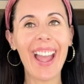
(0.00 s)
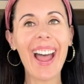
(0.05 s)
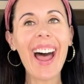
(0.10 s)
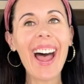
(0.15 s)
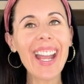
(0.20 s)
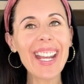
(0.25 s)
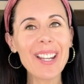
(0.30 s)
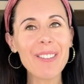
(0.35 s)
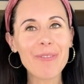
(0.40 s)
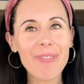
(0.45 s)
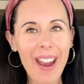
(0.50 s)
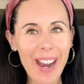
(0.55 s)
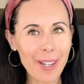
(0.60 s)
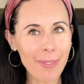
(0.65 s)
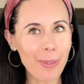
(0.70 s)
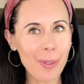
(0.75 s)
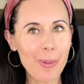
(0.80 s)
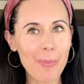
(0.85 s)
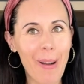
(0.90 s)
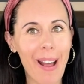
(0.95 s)
Hi and a very
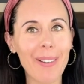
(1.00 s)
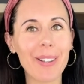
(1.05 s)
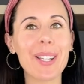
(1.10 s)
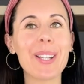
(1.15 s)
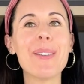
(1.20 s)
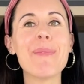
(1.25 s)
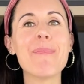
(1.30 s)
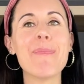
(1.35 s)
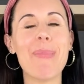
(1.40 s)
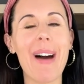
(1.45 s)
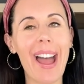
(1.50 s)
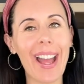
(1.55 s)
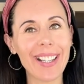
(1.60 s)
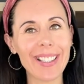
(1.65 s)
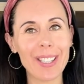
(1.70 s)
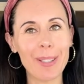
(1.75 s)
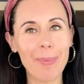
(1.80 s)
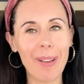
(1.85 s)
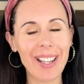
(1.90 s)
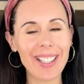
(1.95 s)
warm welcome back
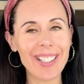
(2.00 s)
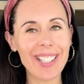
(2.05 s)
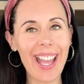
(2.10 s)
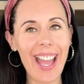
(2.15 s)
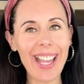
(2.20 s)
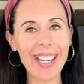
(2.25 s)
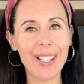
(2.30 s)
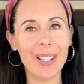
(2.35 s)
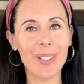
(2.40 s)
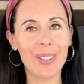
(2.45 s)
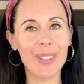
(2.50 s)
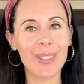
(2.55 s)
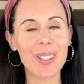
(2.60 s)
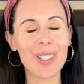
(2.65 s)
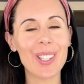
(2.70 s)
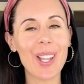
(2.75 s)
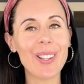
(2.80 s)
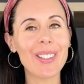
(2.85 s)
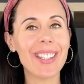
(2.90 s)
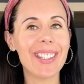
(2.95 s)
to my channel.
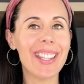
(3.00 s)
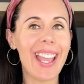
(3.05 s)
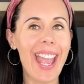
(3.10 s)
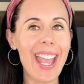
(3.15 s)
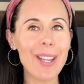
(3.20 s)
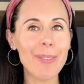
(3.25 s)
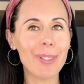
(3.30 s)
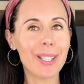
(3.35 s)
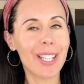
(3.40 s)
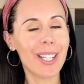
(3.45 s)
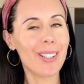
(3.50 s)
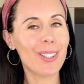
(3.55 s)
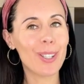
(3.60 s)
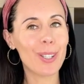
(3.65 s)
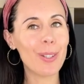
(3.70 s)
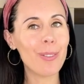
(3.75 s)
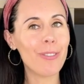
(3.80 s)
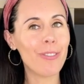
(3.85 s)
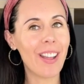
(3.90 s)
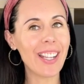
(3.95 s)
So today we're going
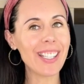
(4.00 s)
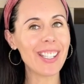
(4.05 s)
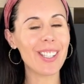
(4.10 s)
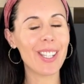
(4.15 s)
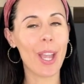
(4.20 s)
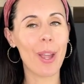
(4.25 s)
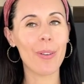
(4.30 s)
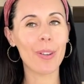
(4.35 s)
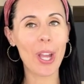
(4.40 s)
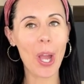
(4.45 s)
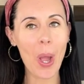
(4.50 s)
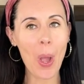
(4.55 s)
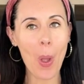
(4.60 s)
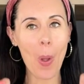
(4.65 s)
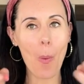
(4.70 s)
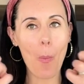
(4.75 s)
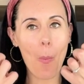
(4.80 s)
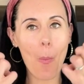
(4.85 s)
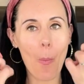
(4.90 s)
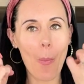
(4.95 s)
to do face yoga
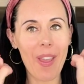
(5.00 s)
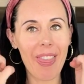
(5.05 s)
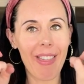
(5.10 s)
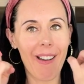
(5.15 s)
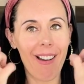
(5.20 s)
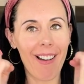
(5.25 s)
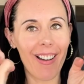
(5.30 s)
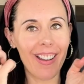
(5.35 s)
with our